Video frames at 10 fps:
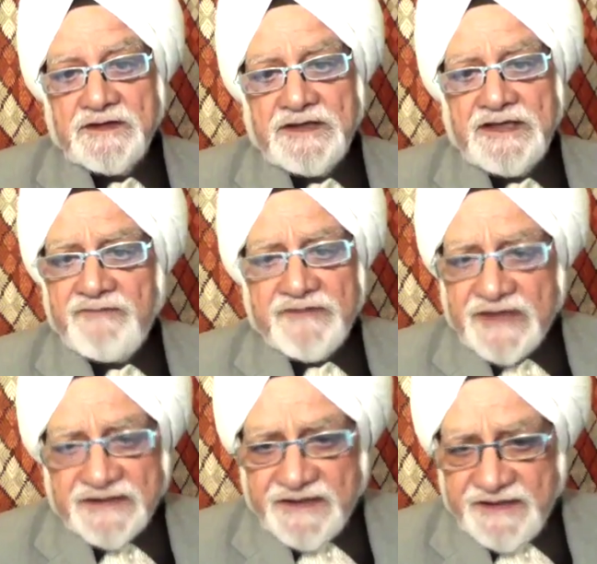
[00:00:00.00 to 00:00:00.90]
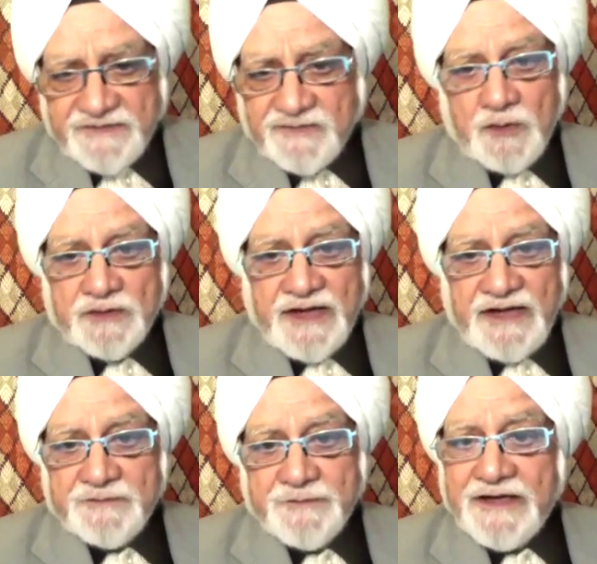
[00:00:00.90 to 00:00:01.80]
he will run the race all
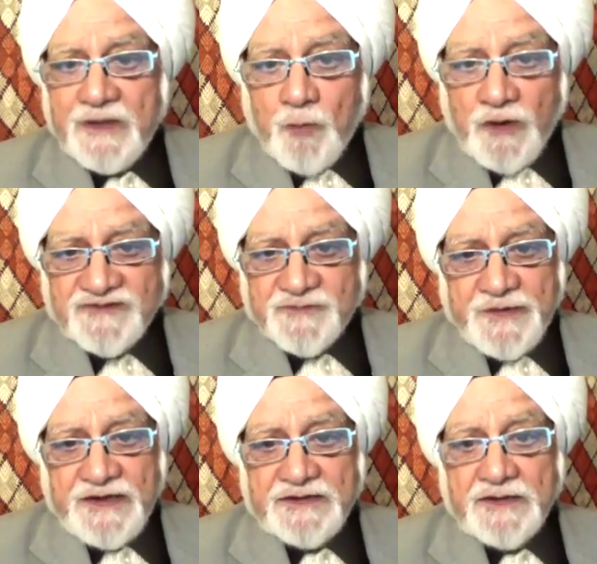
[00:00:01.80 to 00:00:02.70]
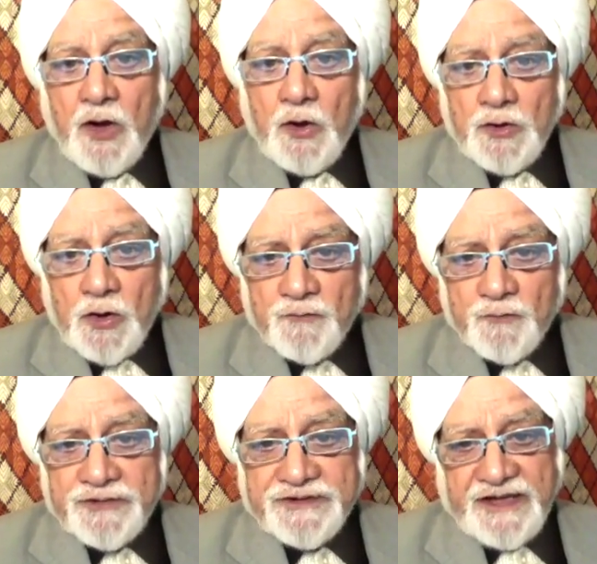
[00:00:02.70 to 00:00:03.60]
right, but at what speed? How long
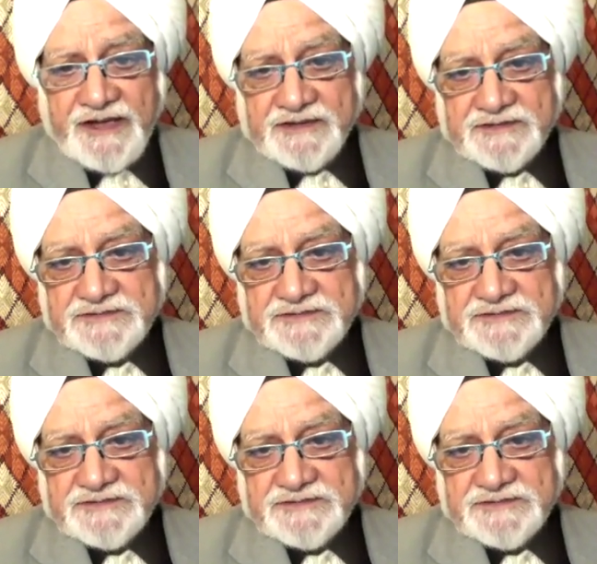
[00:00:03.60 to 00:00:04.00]
would it take?